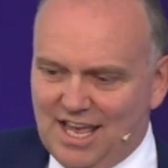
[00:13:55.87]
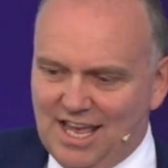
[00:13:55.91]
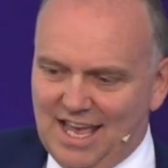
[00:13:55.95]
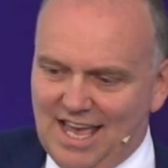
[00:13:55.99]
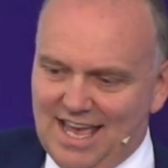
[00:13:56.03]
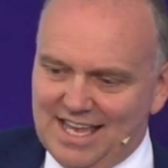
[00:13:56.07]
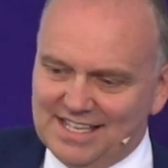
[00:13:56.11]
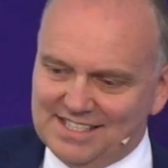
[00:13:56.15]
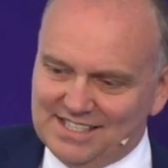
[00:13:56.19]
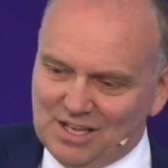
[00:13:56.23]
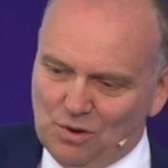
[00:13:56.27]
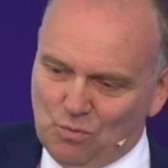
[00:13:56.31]

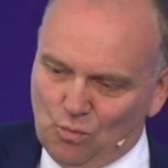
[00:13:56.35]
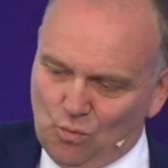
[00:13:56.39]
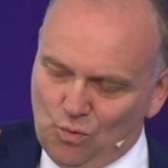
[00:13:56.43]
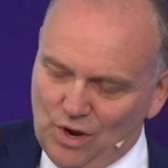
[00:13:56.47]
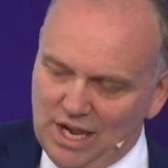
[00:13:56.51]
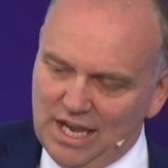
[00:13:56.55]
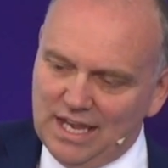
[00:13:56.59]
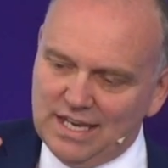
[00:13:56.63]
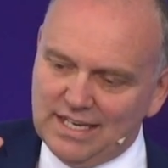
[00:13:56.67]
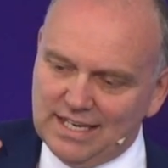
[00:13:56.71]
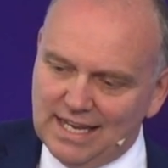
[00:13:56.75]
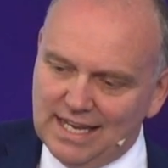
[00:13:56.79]
is that
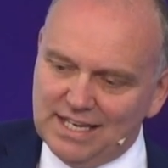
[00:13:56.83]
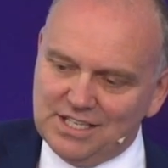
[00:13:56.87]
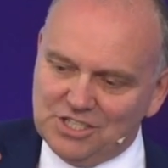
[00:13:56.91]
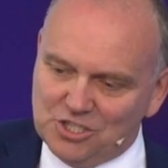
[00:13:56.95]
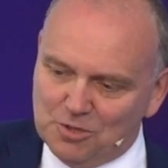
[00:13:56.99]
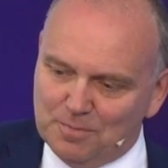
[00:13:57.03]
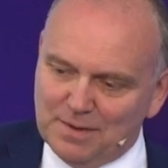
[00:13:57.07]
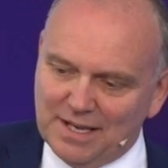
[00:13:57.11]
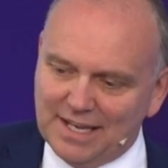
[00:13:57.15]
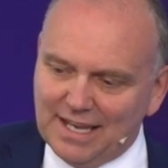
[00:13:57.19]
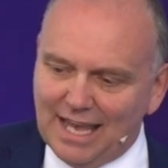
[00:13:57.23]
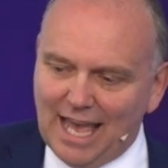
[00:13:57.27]
we need to
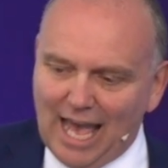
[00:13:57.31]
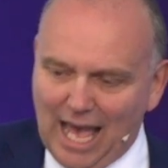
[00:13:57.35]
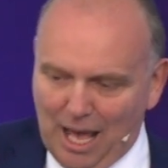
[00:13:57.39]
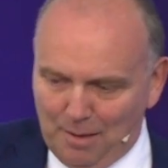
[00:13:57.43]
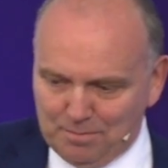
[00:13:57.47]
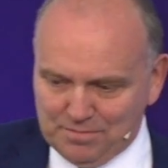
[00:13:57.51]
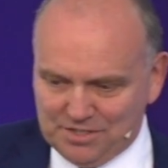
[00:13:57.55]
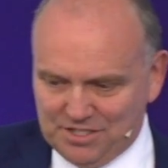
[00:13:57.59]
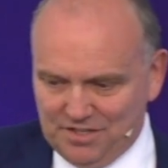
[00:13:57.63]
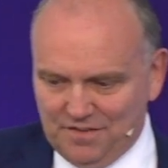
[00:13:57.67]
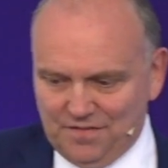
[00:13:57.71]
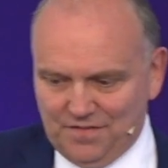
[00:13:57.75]
be
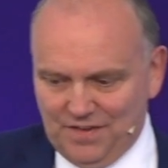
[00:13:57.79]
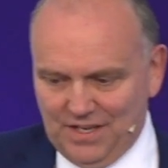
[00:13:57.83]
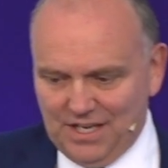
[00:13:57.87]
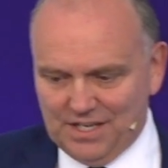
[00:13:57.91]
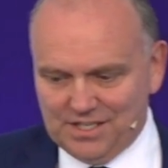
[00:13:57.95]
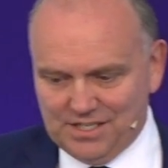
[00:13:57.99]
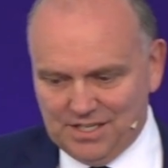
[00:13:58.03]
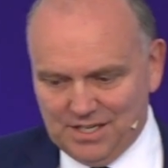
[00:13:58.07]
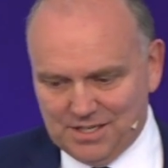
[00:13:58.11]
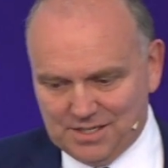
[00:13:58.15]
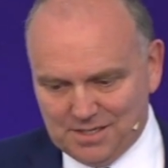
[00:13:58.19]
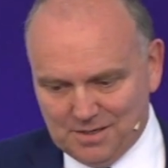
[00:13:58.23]

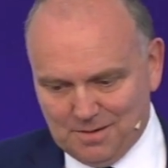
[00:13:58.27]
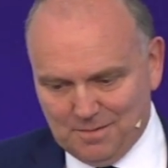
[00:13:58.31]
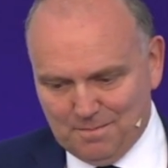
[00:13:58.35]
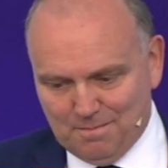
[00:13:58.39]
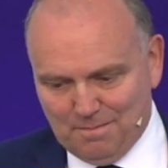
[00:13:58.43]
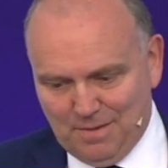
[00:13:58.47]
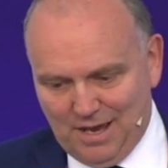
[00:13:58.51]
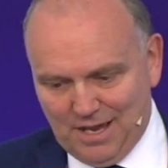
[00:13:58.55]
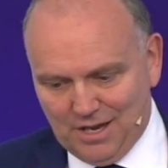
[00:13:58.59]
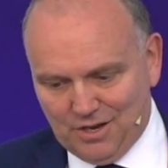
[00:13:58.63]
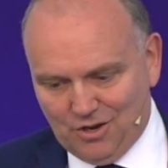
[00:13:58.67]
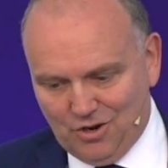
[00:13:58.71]
captivated
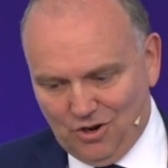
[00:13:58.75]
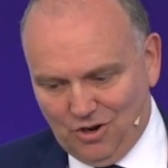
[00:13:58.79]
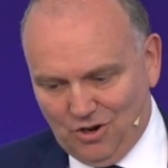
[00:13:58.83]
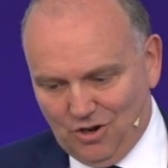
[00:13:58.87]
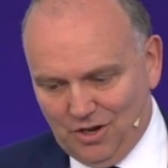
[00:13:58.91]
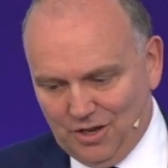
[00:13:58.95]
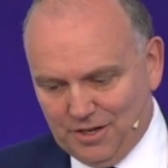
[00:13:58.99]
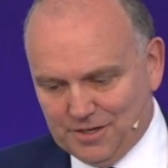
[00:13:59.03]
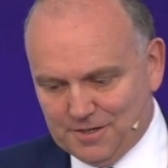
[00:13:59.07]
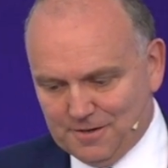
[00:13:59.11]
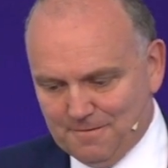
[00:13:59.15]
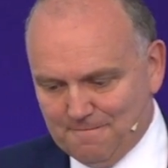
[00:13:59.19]
by
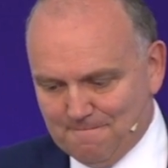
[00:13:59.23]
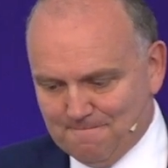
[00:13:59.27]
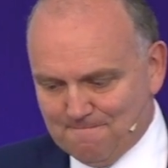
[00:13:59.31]
God.